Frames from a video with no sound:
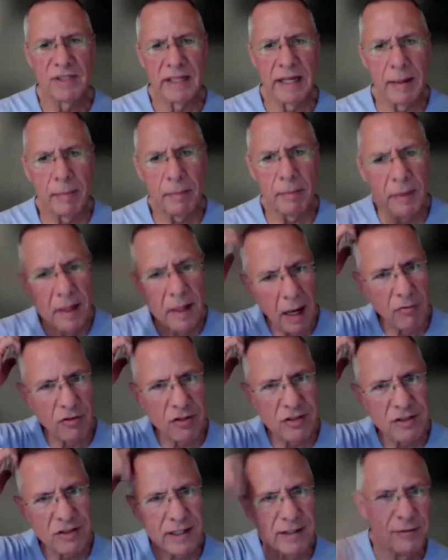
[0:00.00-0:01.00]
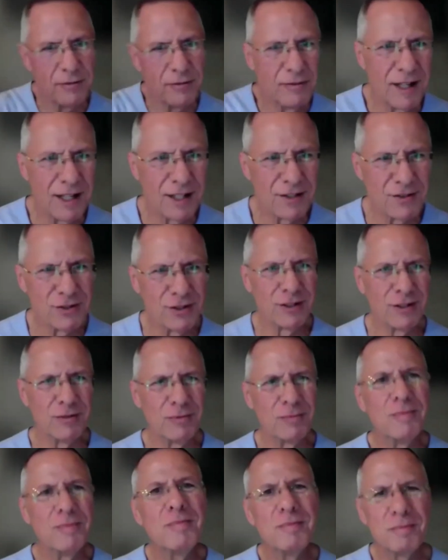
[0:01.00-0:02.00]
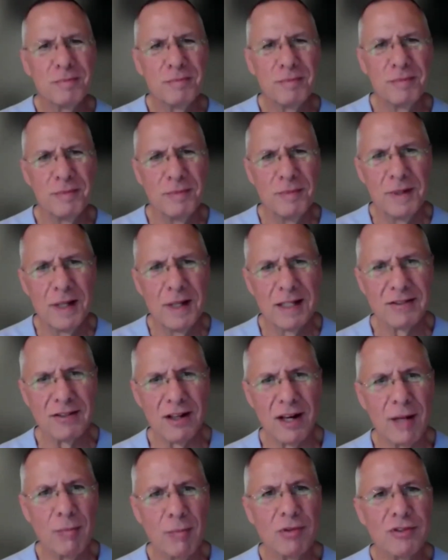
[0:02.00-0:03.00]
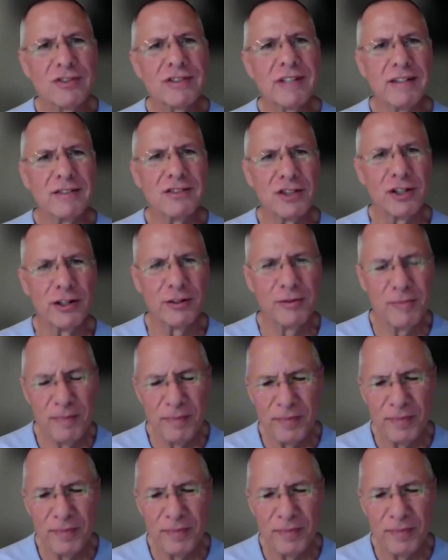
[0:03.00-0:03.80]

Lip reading: Sam, obviously. That's the label states there.